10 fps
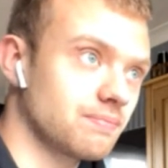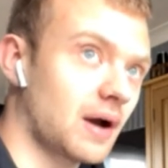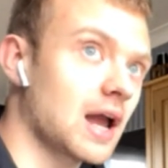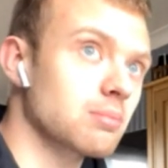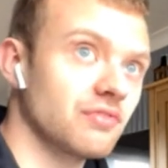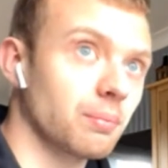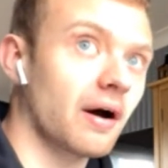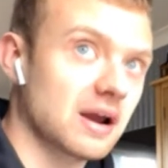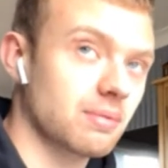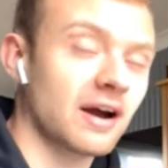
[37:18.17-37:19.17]
pipe for
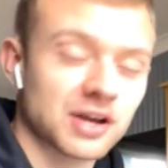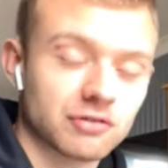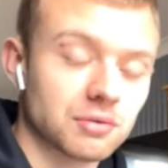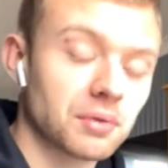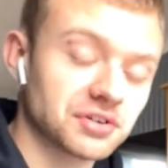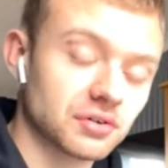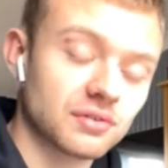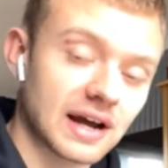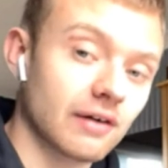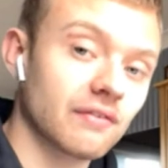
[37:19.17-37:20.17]
pipe accurate model
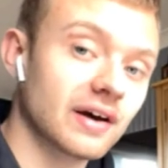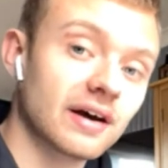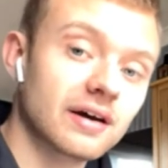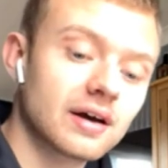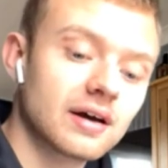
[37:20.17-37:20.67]
out there,